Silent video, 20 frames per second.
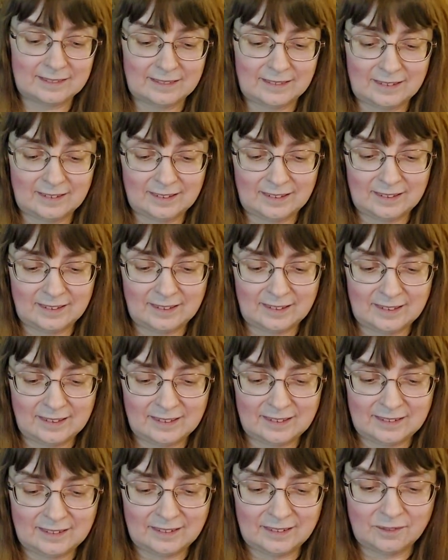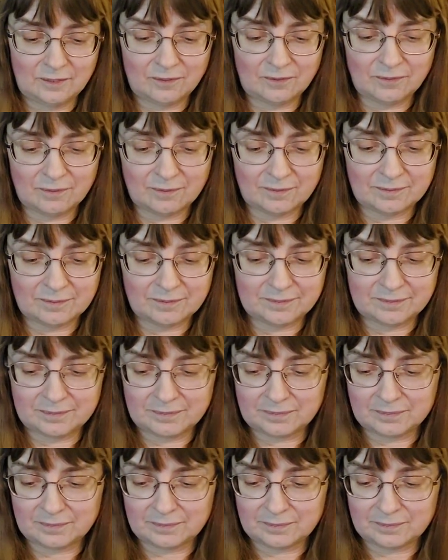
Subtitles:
Nothing is said.